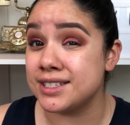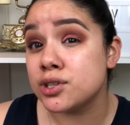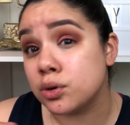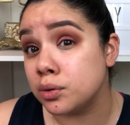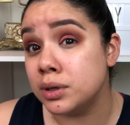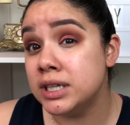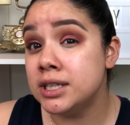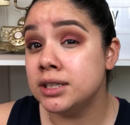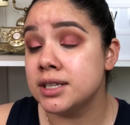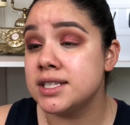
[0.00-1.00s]
So
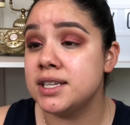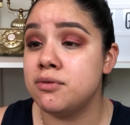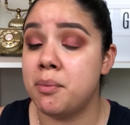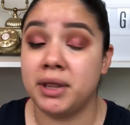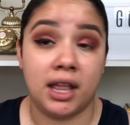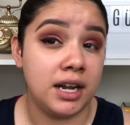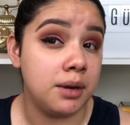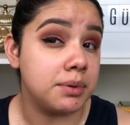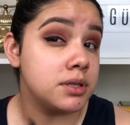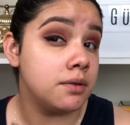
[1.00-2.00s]
let's see what
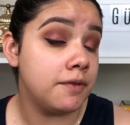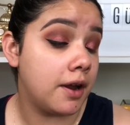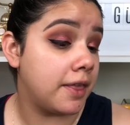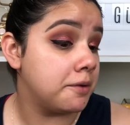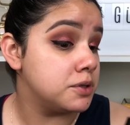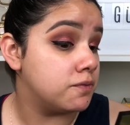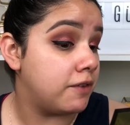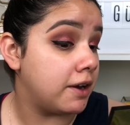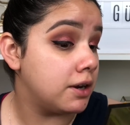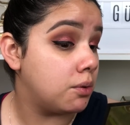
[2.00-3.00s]
Milani, but so far that was
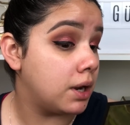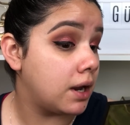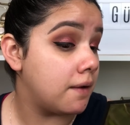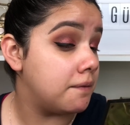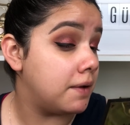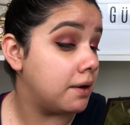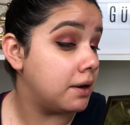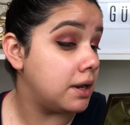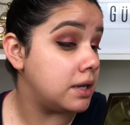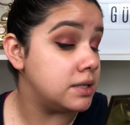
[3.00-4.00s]
very quick,
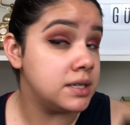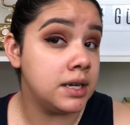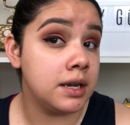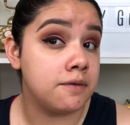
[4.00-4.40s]
very easy.